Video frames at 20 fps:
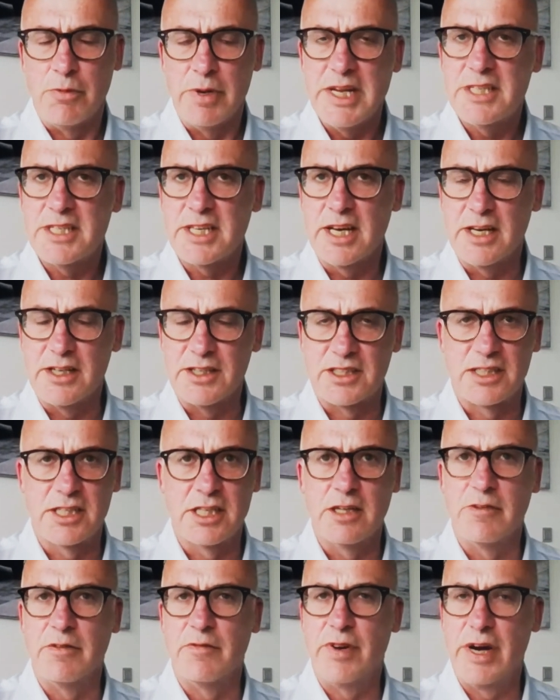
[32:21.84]
the retailers
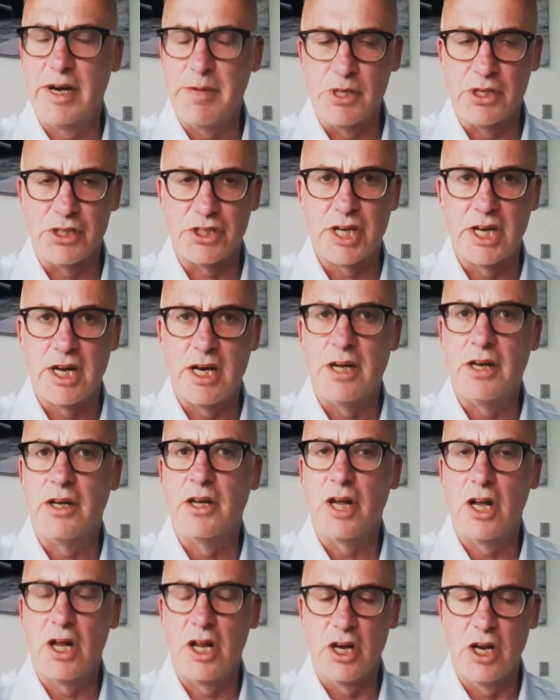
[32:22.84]
still very much
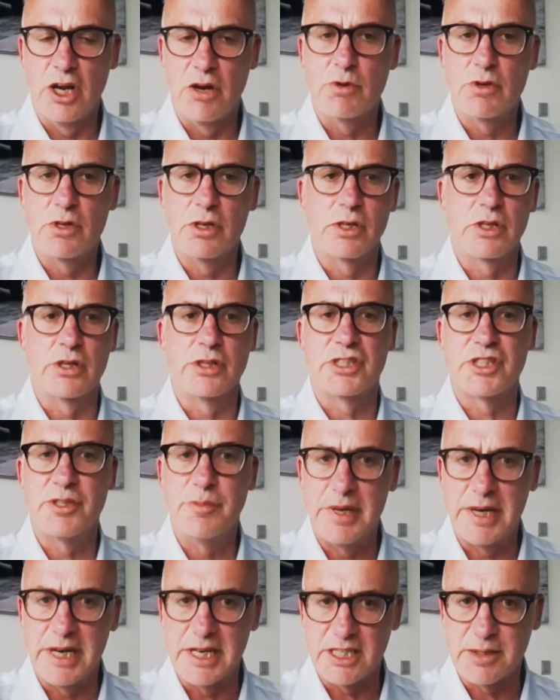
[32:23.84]
are a local
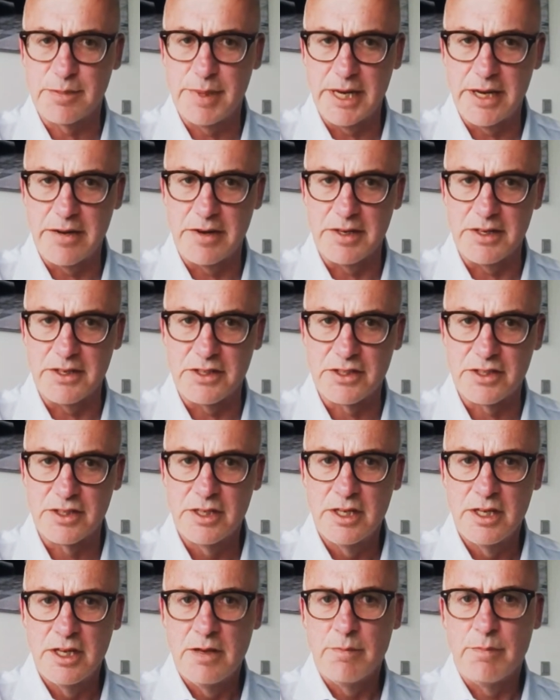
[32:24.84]
customer experience,
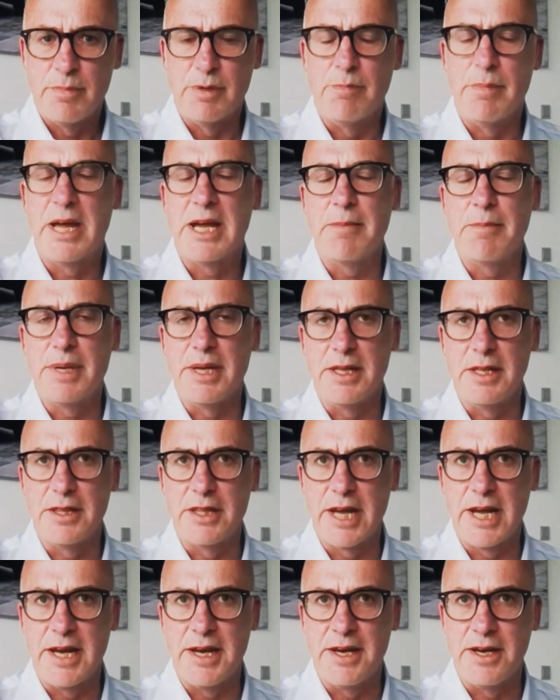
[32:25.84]
but maybe
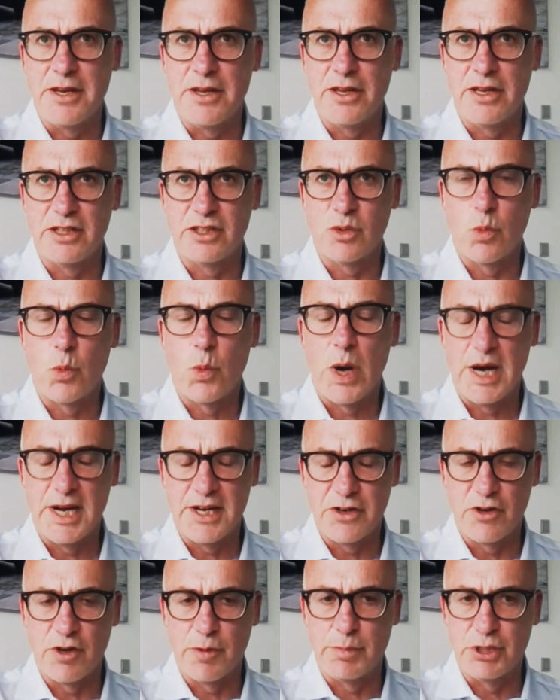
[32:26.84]
then there's a
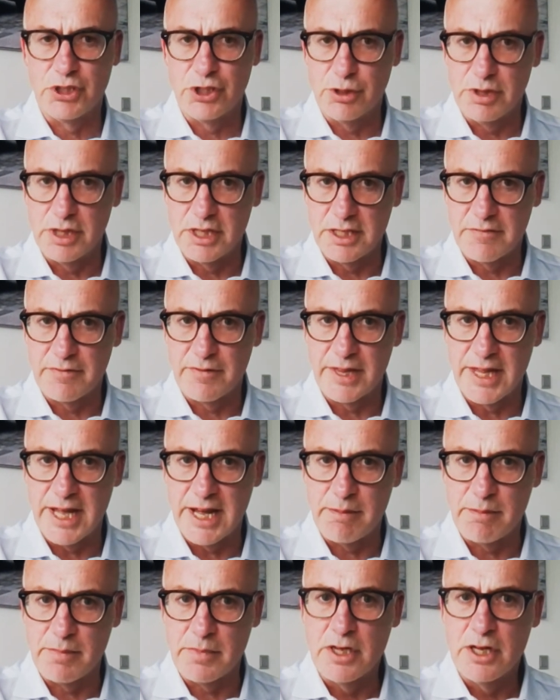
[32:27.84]
wider opportunity for
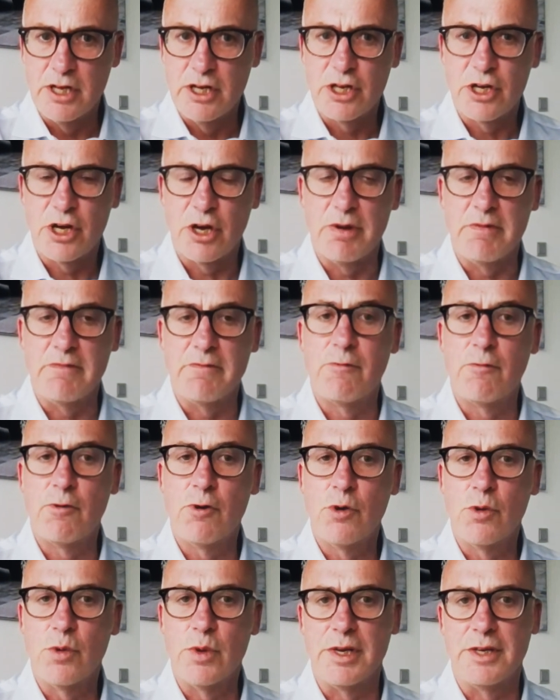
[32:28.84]
them going
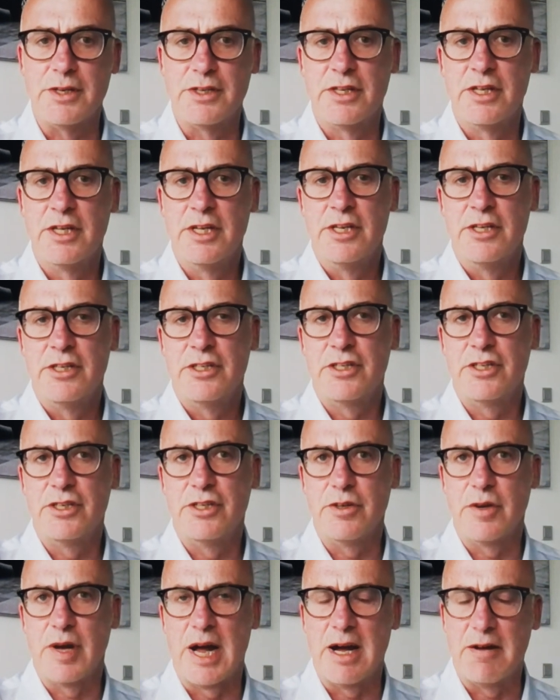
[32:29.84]
forward
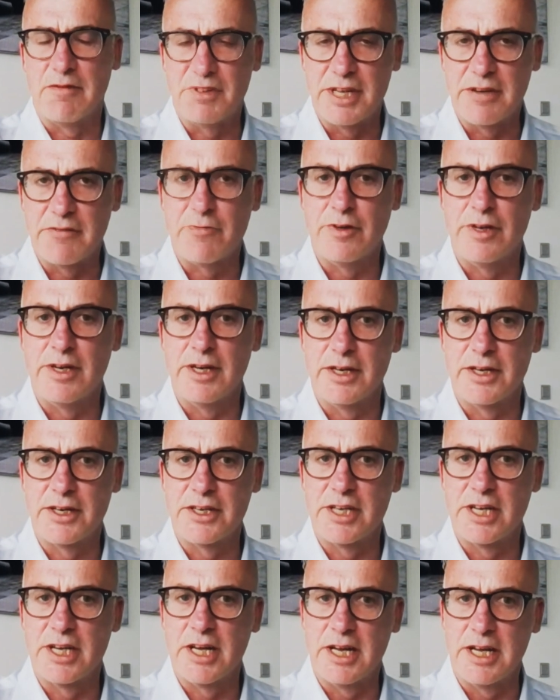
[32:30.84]
to have
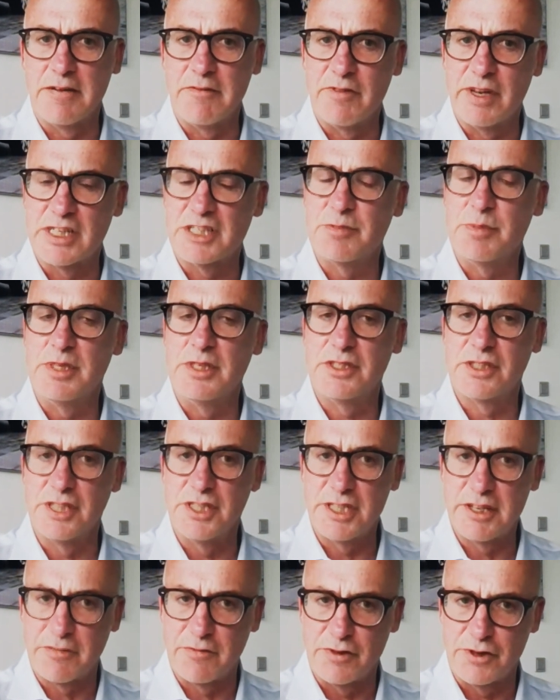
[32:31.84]
different investments
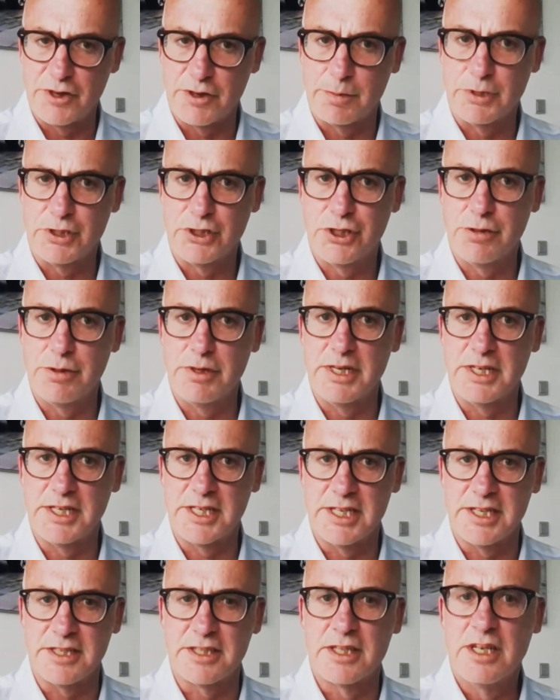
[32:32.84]
and different
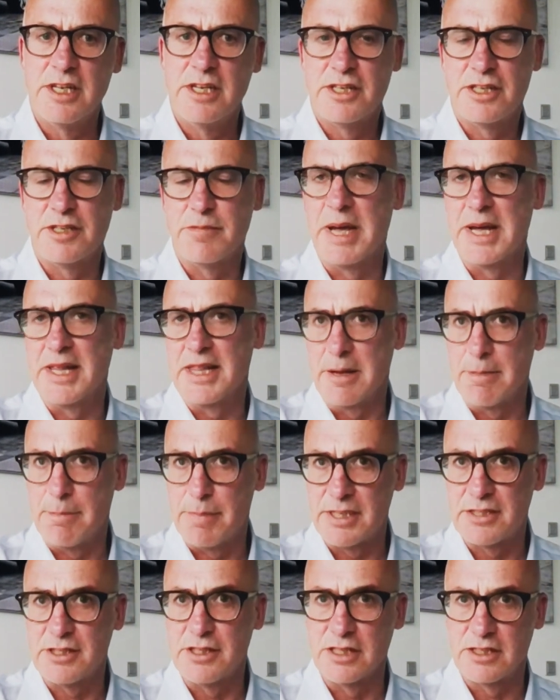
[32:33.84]
opportunities to make their
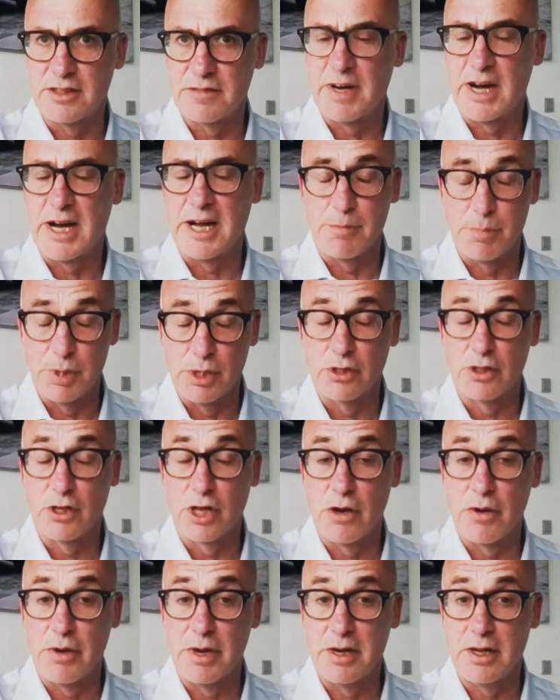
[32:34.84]
business viable
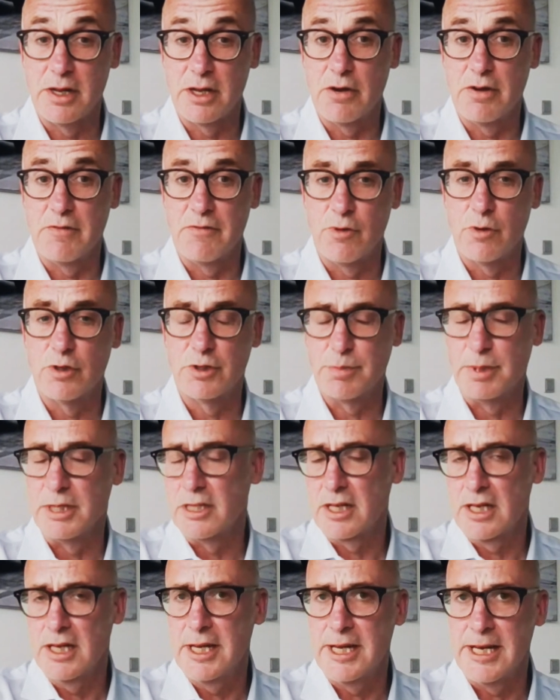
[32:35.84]
going forward.
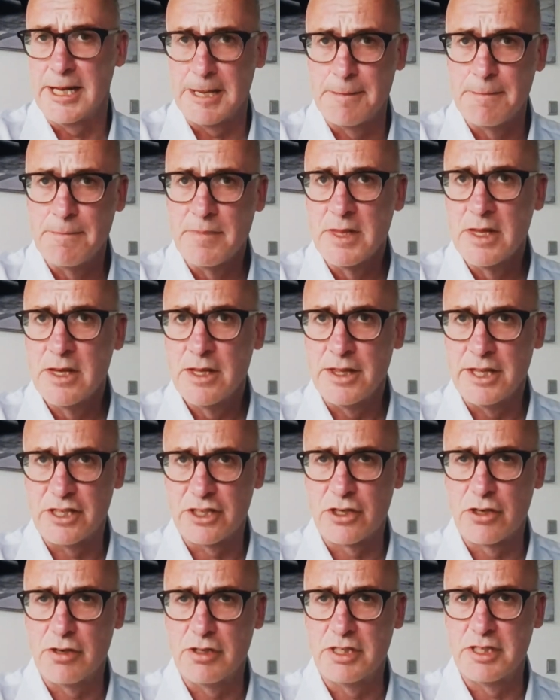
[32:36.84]
But clearly,
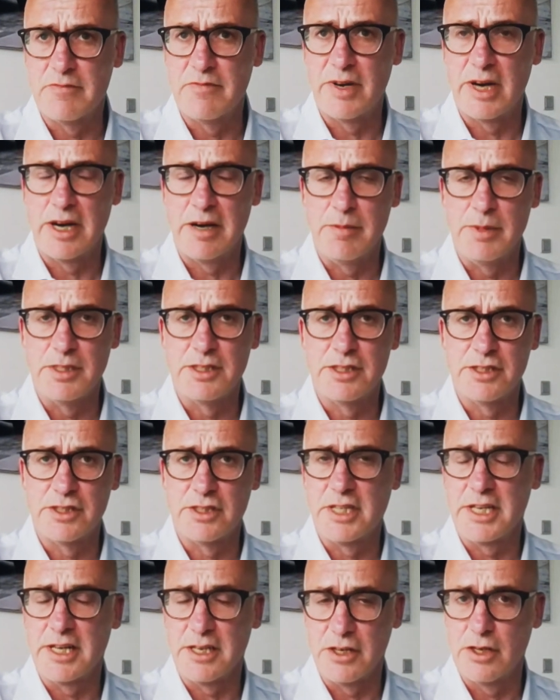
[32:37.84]
this current environment
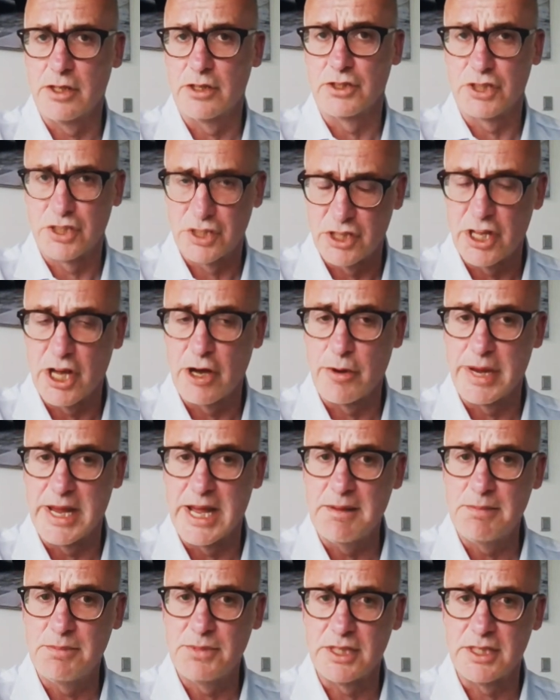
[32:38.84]
has hit not just the
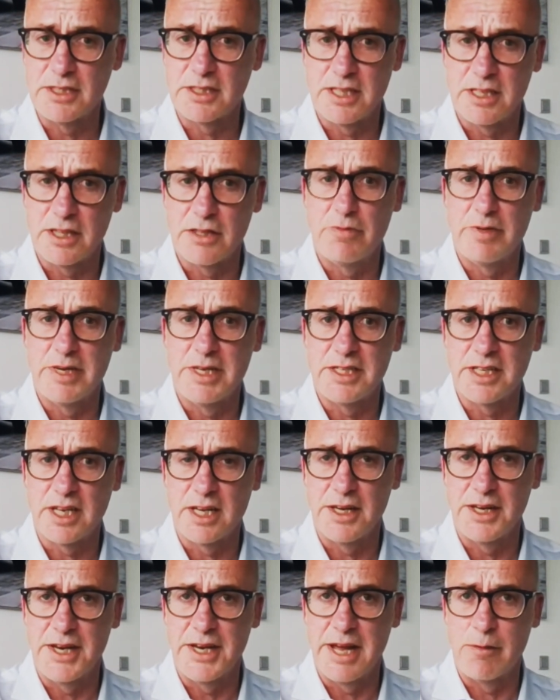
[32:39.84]
OEMs, it's hit the
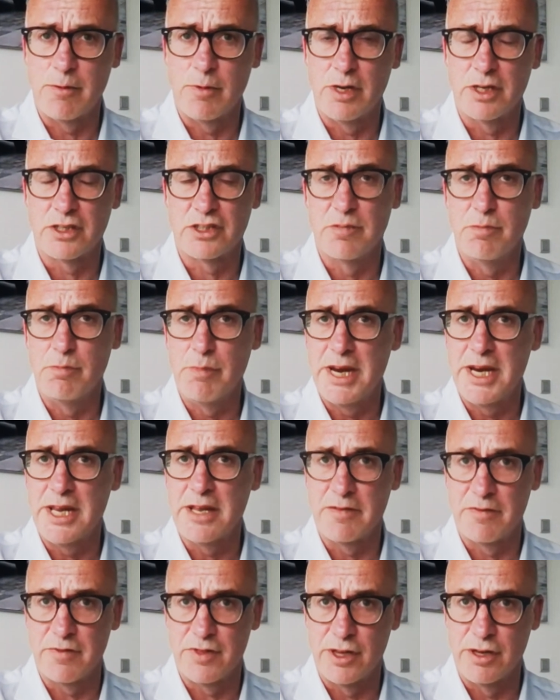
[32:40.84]
retailer networks, and many